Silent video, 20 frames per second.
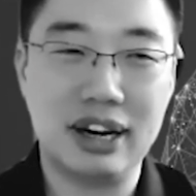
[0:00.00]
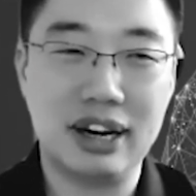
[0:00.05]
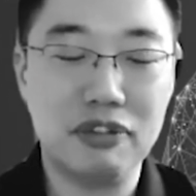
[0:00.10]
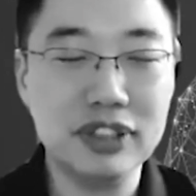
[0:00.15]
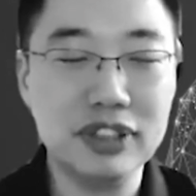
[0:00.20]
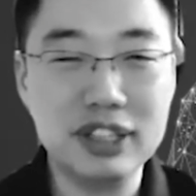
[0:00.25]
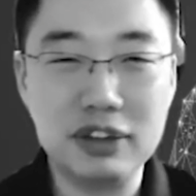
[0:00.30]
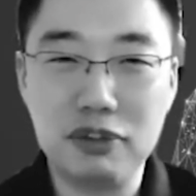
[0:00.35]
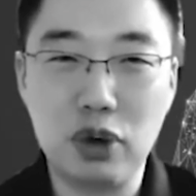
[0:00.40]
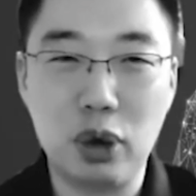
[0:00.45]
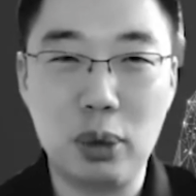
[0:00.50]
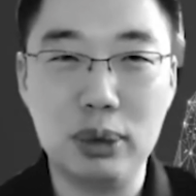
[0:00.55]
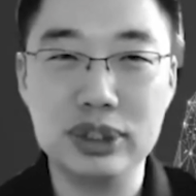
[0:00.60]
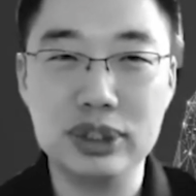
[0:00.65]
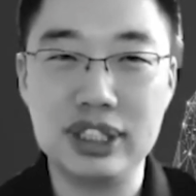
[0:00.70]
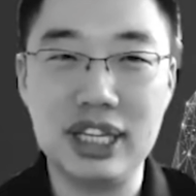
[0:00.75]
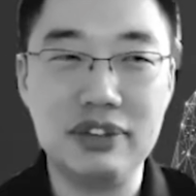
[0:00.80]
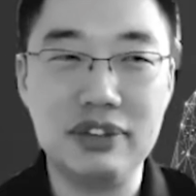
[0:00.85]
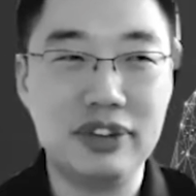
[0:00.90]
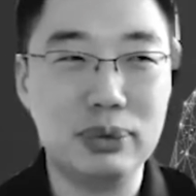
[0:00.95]
First and
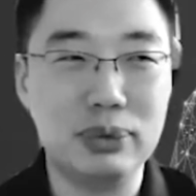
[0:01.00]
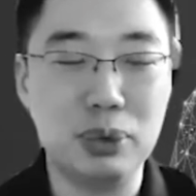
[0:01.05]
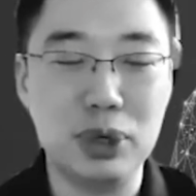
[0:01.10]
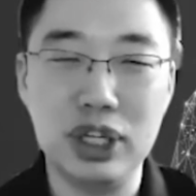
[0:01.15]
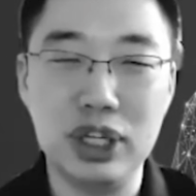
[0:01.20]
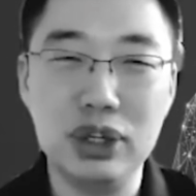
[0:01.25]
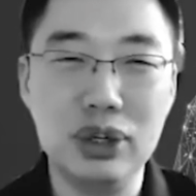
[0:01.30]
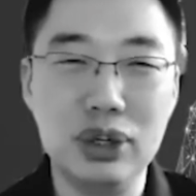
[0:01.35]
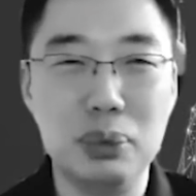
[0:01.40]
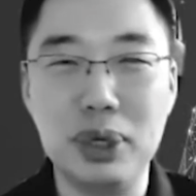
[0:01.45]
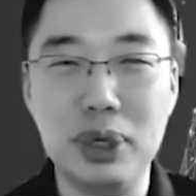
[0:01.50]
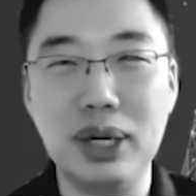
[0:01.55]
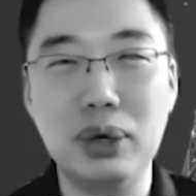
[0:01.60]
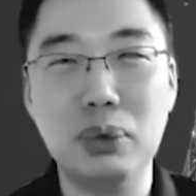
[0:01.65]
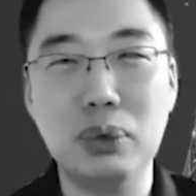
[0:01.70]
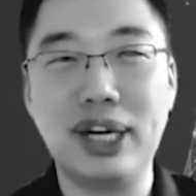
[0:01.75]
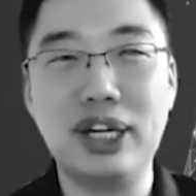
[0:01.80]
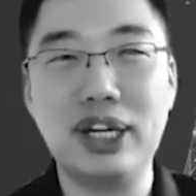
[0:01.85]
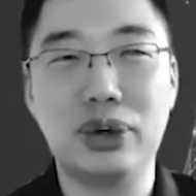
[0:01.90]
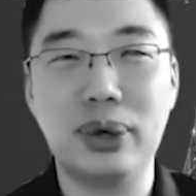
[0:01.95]
foremost, even we
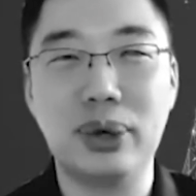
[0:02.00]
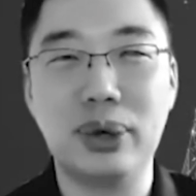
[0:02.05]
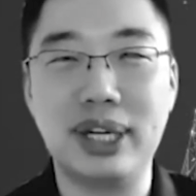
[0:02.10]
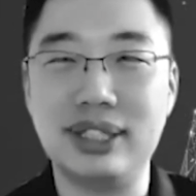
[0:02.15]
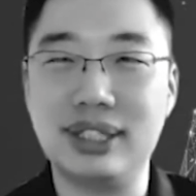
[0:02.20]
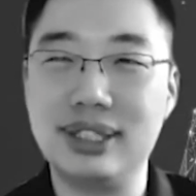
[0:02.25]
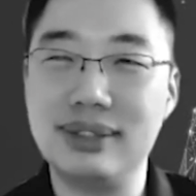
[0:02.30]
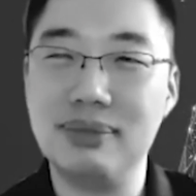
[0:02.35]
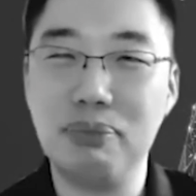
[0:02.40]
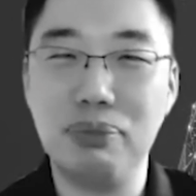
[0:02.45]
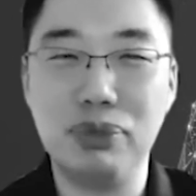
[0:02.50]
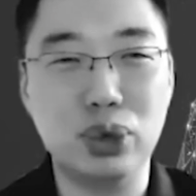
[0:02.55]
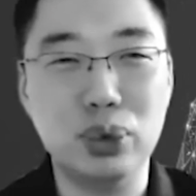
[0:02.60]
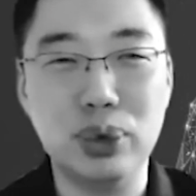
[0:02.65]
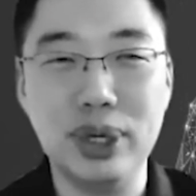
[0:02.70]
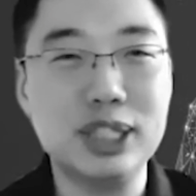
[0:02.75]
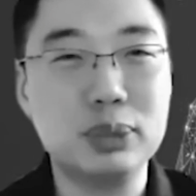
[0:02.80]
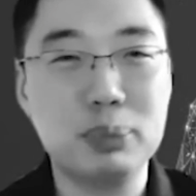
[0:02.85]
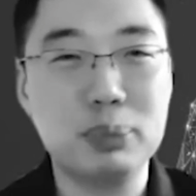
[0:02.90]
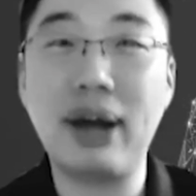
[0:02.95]
didn't want to go and do
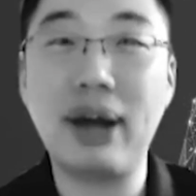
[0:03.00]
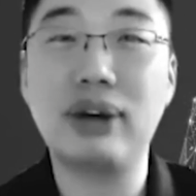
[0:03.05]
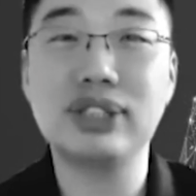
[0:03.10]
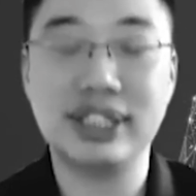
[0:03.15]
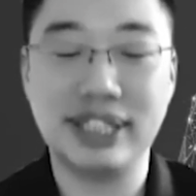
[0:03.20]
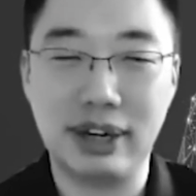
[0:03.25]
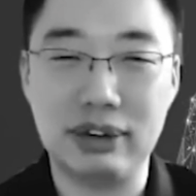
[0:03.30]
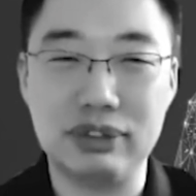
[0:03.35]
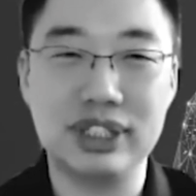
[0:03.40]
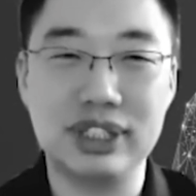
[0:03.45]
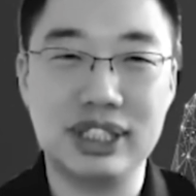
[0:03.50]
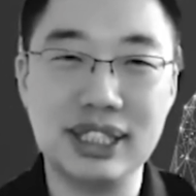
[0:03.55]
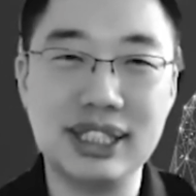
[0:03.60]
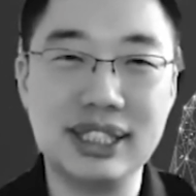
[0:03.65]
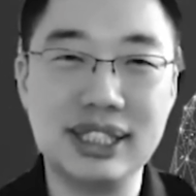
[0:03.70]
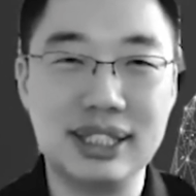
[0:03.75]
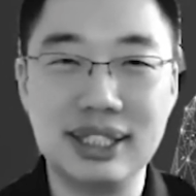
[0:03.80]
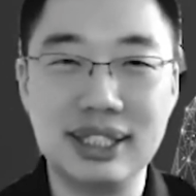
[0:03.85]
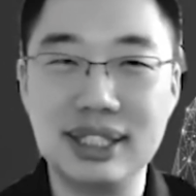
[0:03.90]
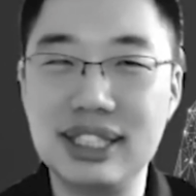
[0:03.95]
this by ourselves,
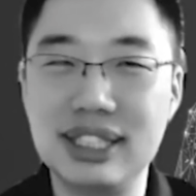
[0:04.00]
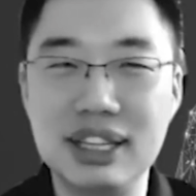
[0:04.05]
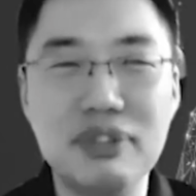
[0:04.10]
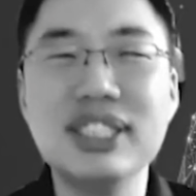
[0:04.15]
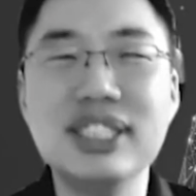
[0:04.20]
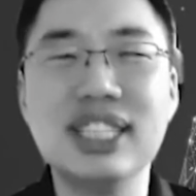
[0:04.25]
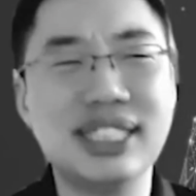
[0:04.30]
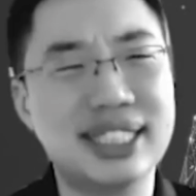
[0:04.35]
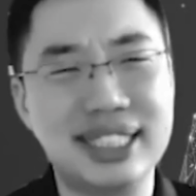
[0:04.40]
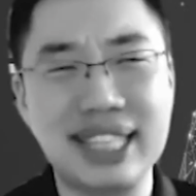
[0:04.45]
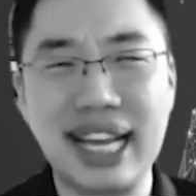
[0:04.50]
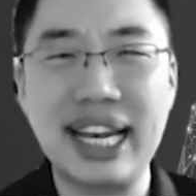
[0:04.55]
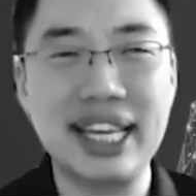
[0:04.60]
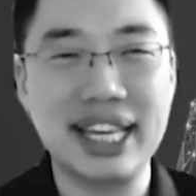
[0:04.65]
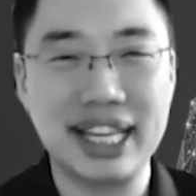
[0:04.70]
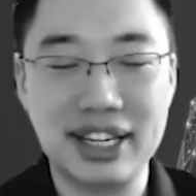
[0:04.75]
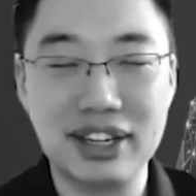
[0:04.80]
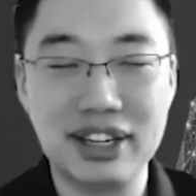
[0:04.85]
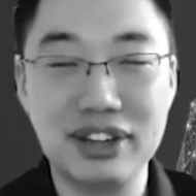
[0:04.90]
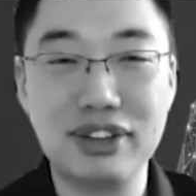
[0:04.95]
just
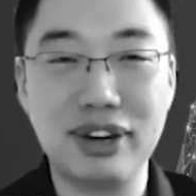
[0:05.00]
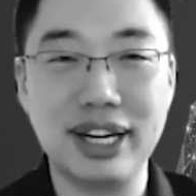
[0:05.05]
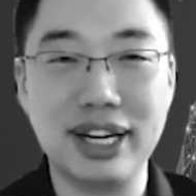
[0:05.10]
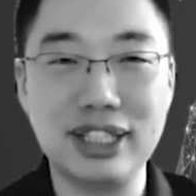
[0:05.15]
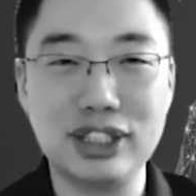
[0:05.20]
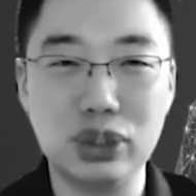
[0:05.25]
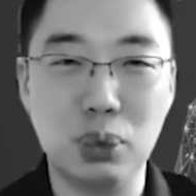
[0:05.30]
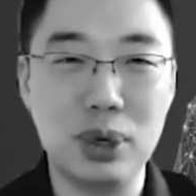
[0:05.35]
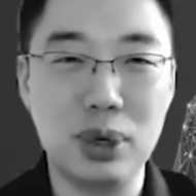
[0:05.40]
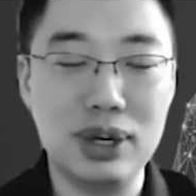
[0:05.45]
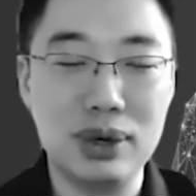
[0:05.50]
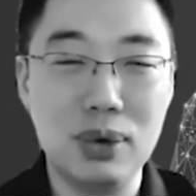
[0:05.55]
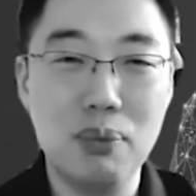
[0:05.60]
selling it, right? So we